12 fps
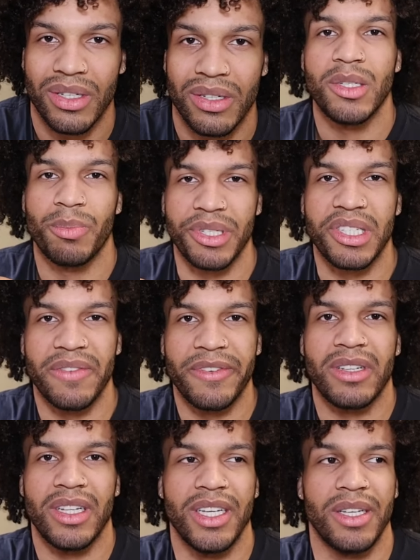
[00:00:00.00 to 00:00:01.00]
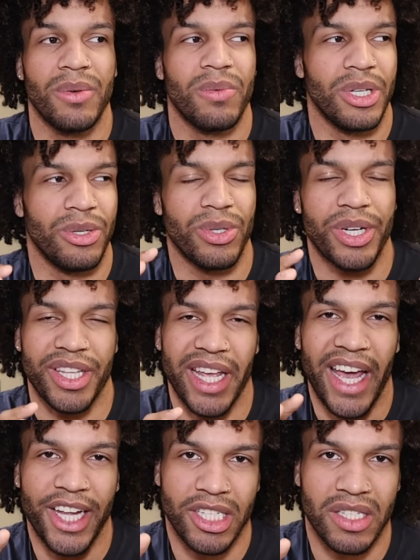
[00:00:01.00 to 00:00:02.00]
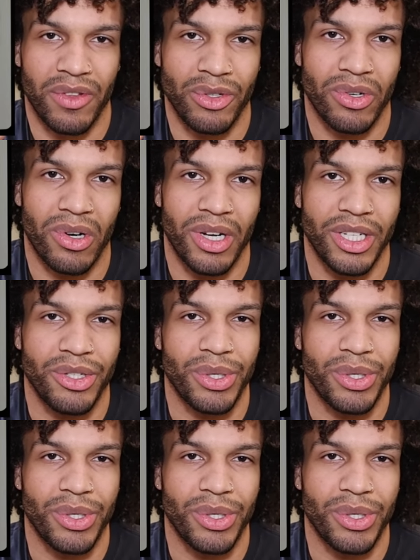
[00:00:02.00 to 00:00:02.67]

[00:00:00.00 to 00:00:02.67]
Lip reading: Specifically, when you look at the edges of the drawings,